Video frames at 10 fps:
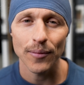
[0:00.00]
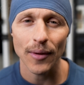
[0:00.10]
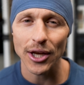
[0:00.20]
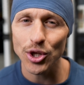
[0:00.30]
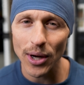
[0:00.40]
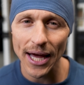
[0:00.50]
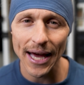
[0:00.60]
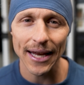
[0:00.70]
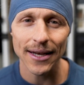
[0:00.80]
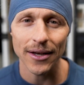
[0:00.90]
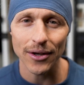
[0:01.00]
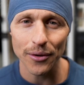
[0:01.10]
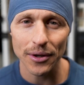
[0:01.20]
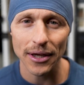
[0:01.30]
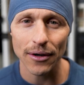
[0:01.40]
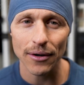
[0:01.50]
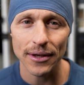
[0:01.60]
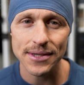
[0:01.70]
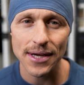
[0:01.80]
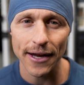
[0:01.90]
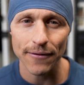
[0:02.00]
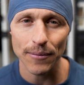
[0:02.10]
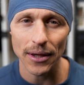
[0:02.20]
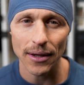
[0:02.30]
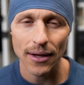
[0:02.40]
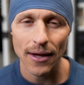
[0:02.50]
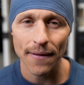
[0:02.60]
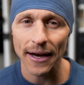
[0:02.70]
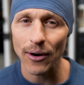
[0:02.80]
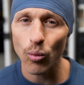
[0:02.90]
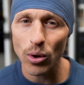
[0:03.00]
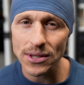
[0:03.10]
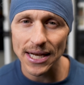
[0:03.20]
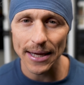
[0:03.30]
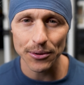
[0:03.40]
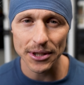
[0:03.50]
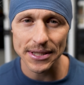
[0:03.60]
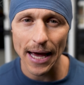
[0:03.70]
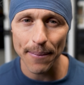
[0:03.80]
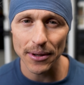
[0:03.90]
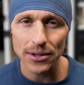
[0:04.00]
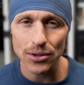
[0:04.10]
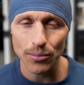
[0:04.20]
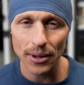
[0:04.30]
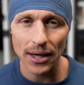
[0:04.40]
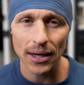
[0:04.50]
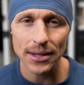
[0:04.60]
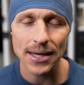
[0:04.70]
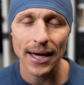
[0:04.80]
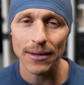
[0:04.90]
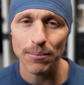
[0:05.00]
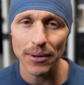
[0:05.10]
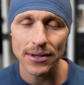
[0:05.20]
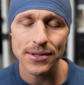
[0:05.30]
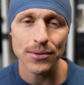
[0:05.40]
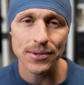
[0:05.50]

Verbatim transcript: I knew I had another gear inside of me that I wasn't able to tap into because I had been so